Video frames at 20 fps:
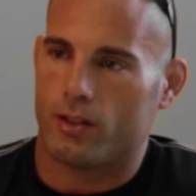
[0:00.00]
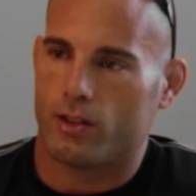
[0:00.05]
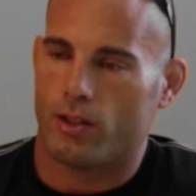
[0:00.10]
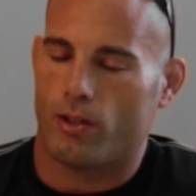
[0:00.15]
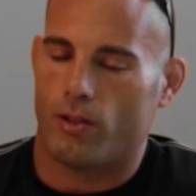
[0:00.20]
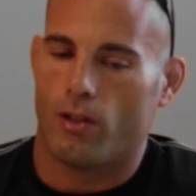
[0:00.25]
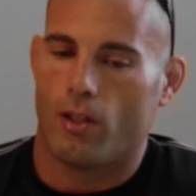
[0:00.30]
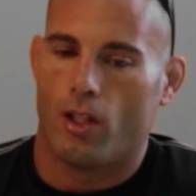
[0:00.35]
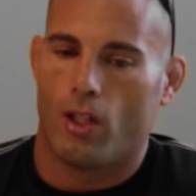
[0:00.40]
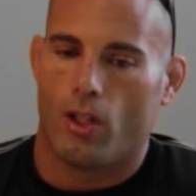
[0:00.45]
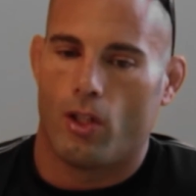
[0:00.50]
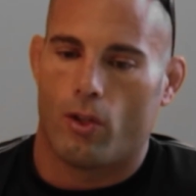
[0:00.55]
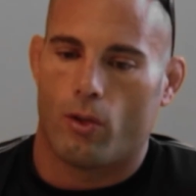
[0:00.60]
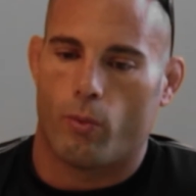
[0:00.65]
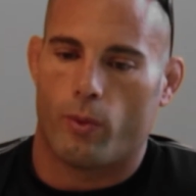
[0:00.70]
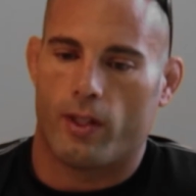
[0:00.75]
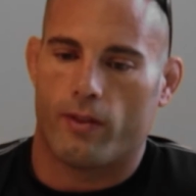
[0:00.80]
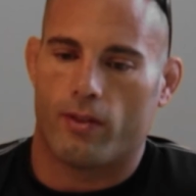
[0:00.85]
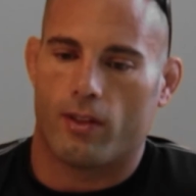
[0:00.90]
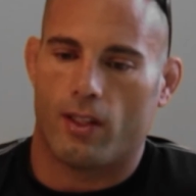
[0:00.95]
So
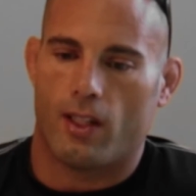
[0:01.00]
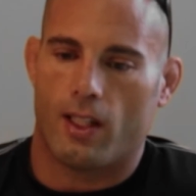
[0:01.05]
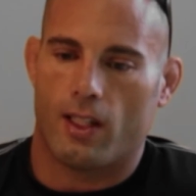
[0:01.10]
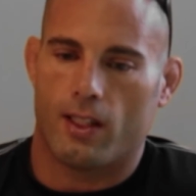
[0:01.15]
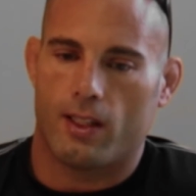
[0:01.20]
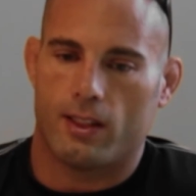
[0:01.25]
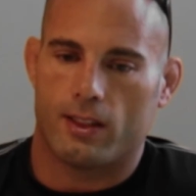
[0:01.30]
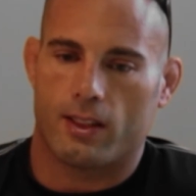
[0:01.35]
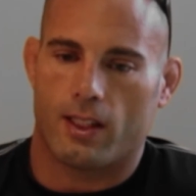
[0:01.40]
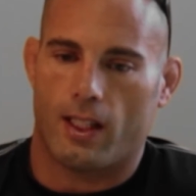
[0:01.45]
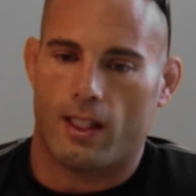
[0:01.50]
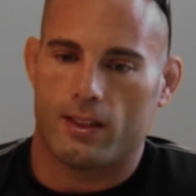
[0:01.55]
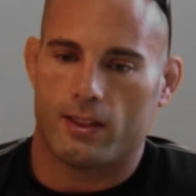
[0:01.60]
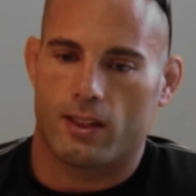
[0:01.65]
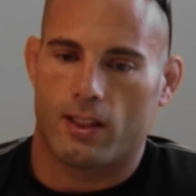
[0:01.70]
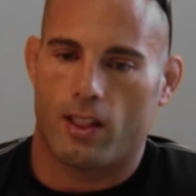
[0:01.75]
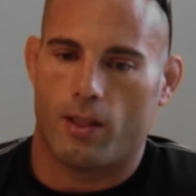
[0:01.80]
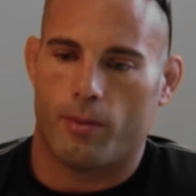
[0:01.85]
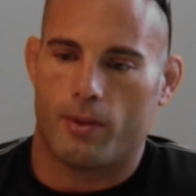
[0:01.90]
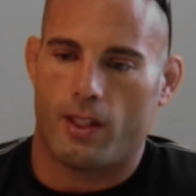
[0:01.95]
we have a lot of these guys
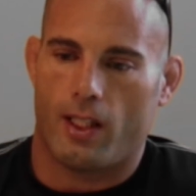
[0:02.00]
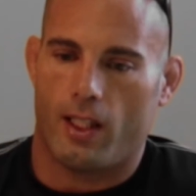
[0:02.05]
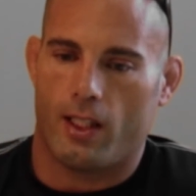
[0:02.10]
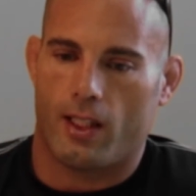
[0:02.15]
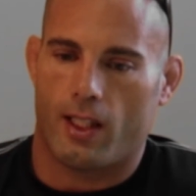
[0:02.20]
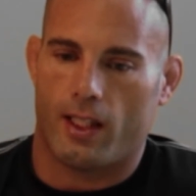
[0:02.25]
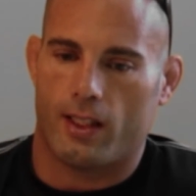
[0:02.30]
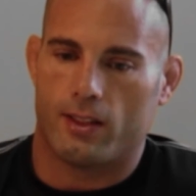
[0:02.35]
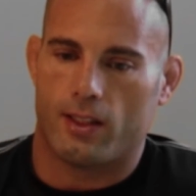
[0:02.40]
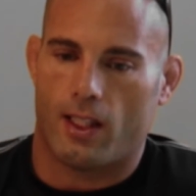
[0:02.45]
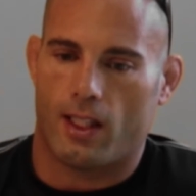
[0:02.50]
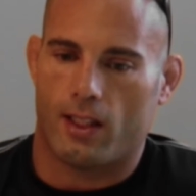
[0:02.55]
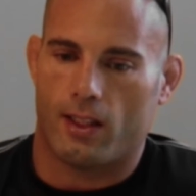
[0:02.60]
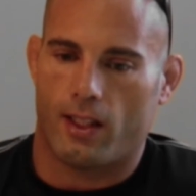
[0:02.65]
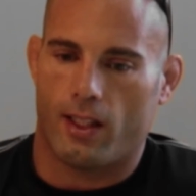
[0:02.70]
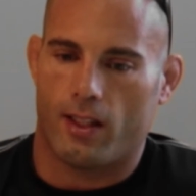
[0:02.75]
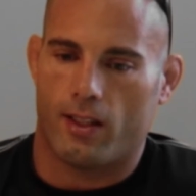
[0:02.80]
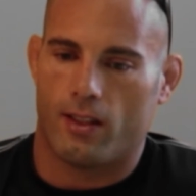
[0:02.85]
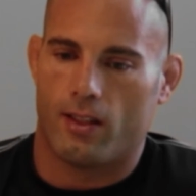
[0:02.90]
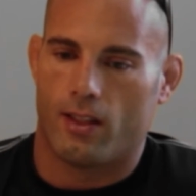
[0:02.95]
that come into AK
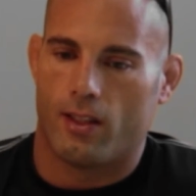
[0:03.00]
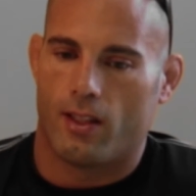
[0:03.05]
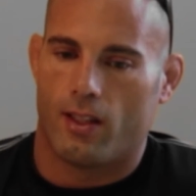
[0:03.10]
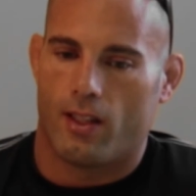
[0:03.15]
Thailand